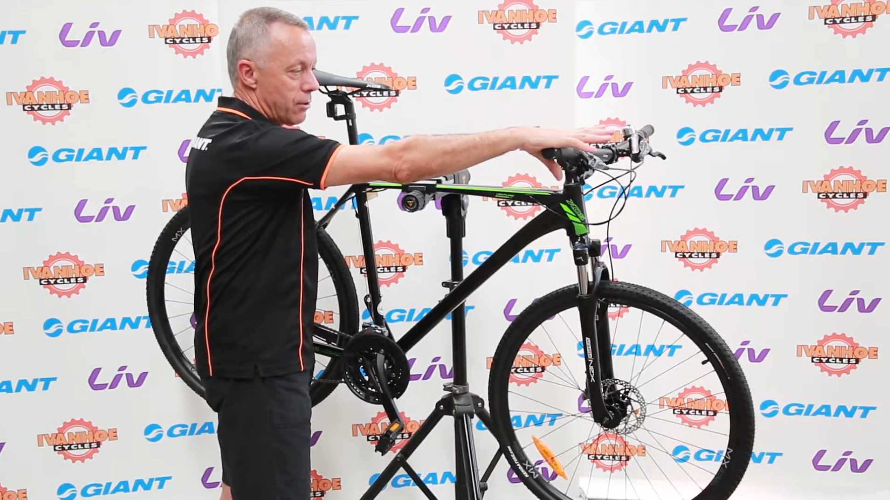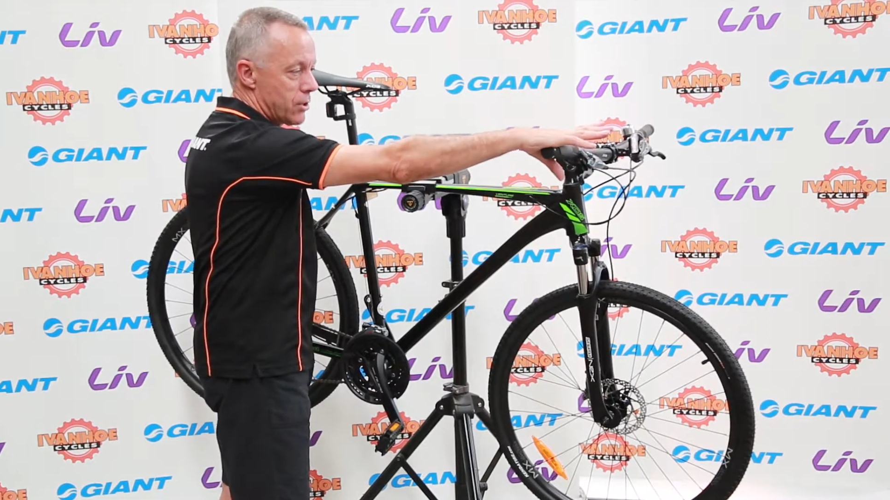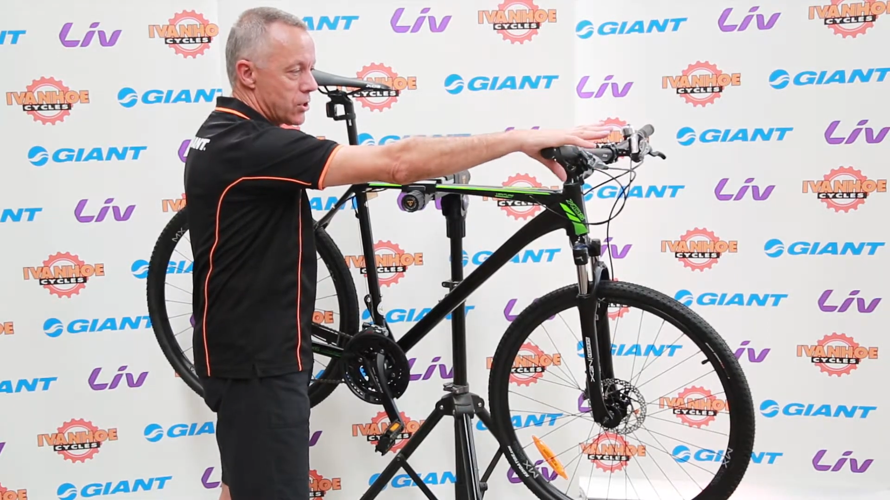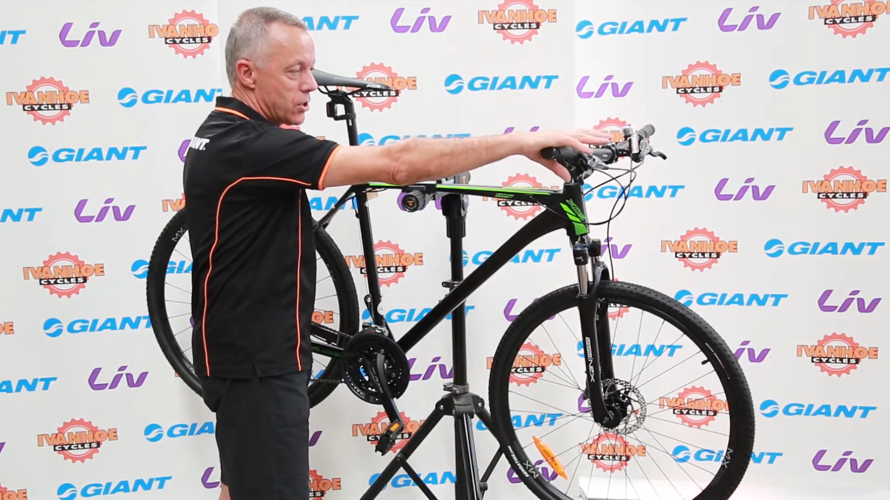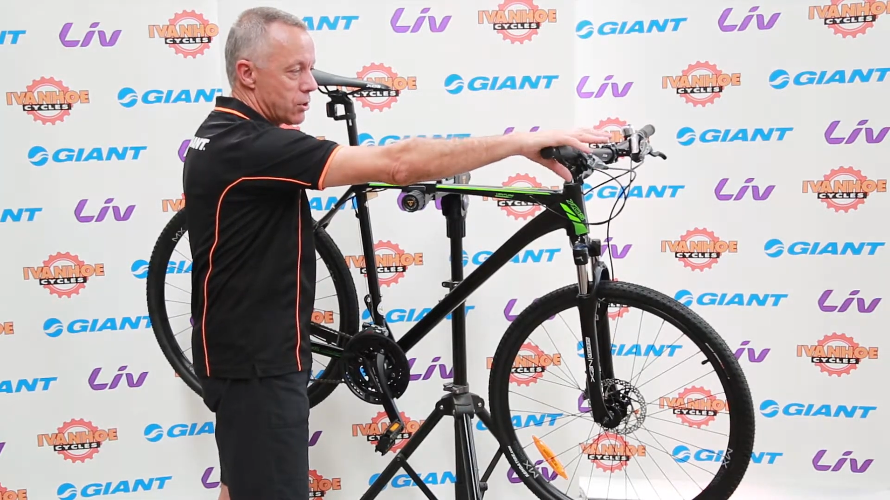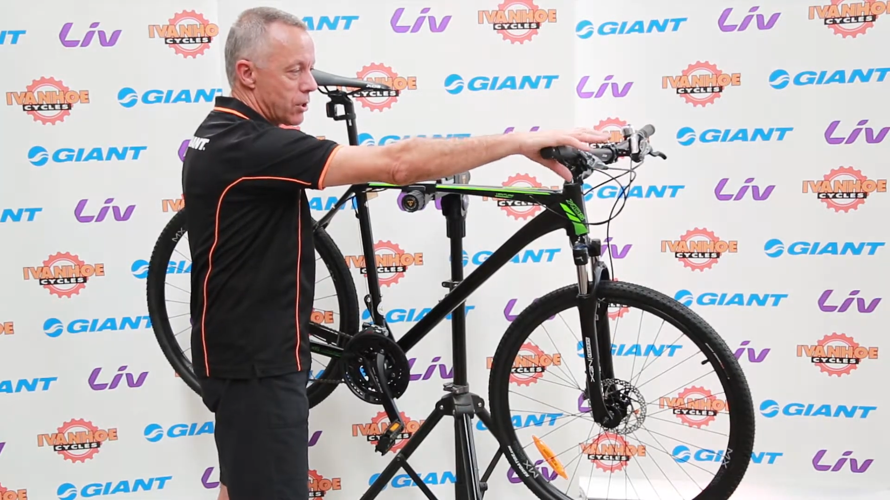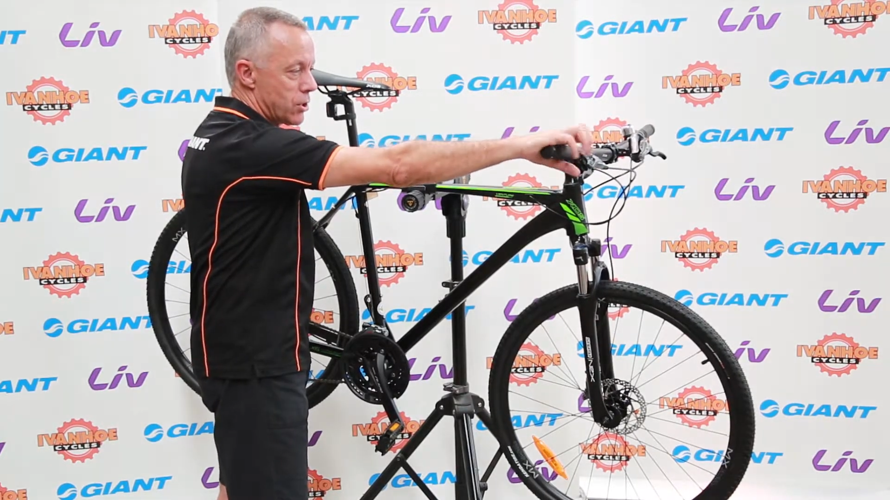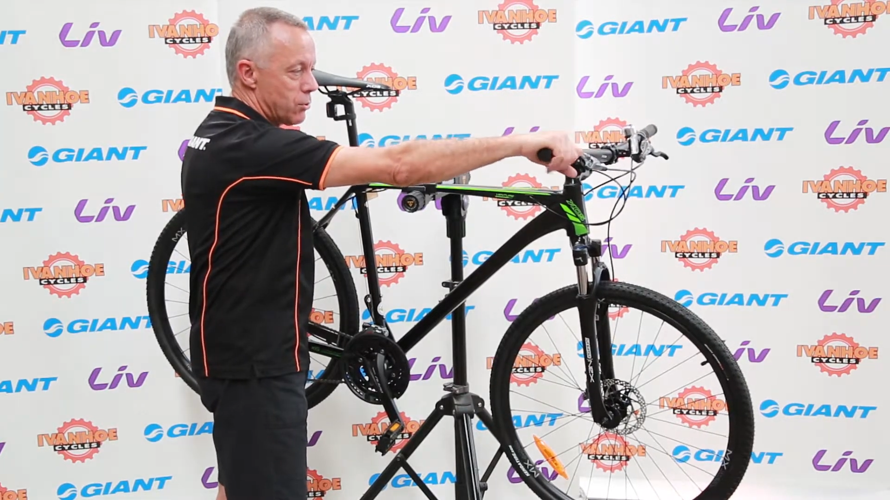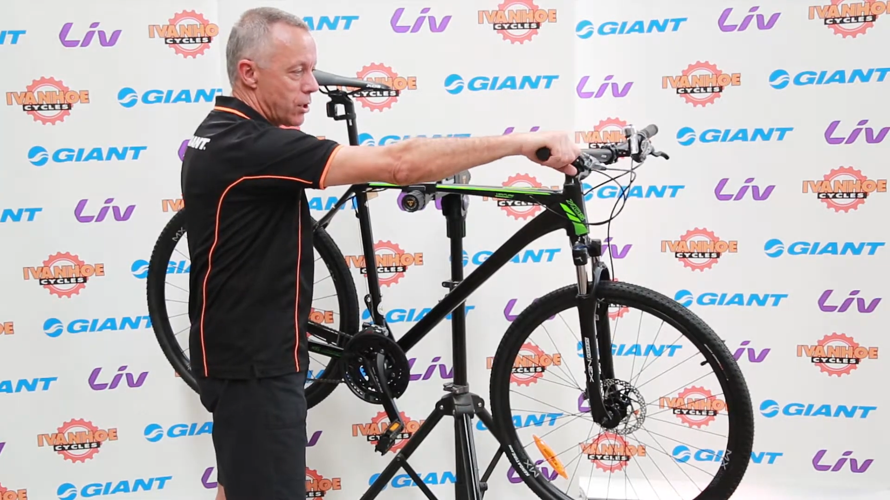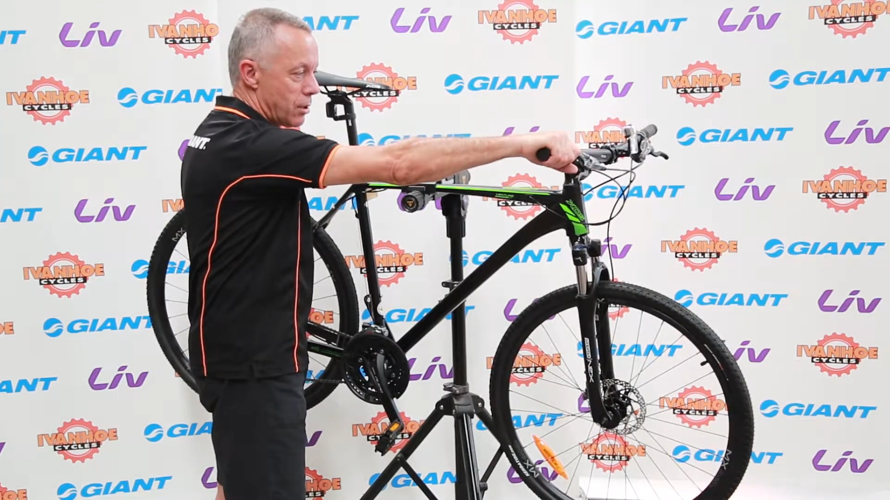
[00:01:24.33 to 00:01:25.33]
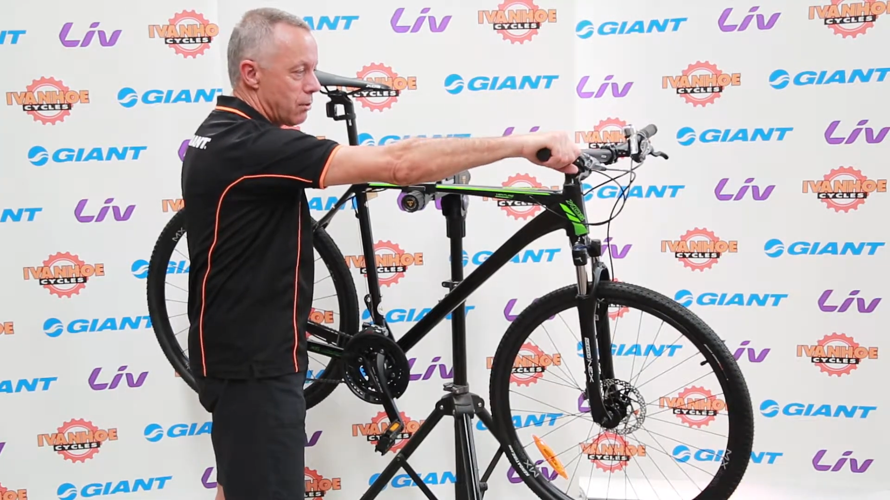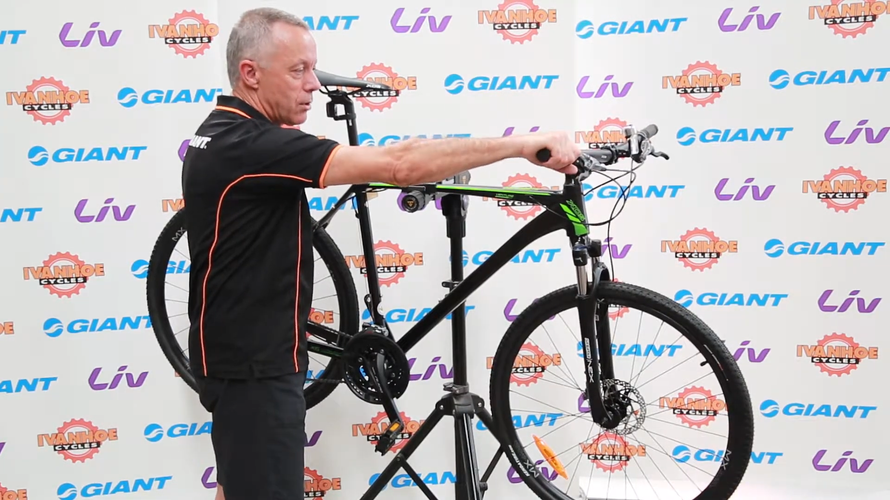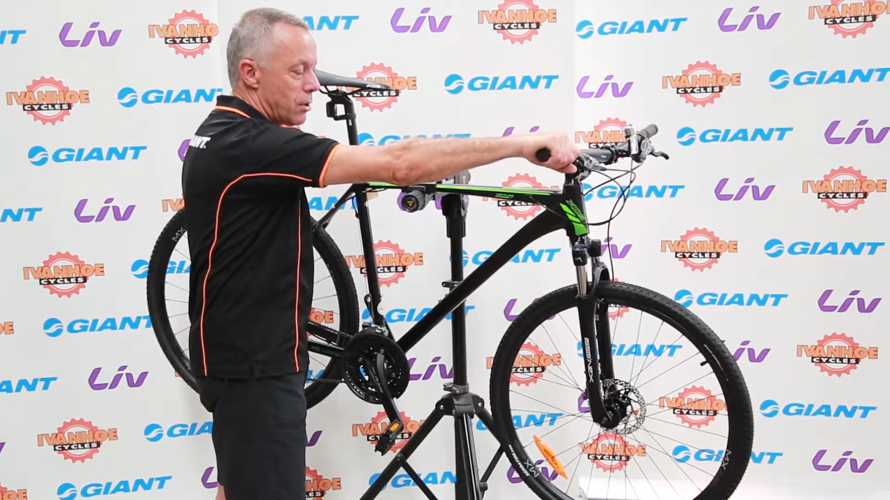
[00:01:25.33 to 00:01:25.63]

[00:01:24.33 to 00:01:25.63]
in a situation where you're